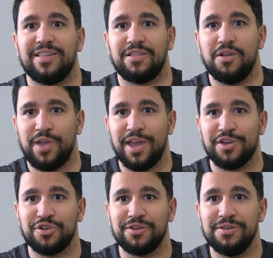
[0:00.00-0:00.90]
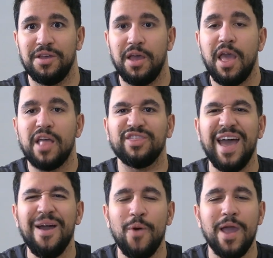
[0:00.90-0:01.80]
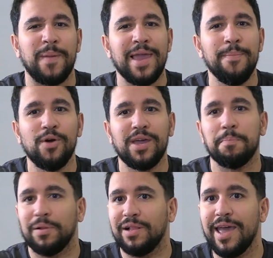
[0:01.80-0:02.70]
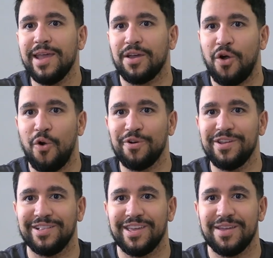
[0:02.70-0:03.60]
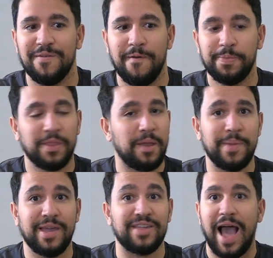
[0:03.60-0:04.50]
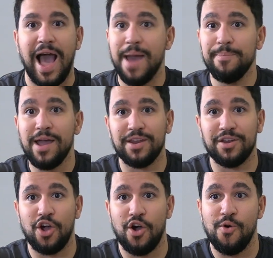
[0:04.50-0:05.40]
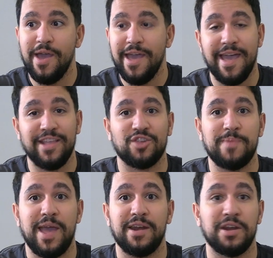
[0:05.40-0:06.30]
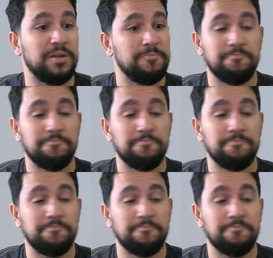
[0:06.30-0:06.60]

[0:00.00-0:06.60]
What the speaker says: this location. That way people can plan accordingly, because I'm not gonna go and spend,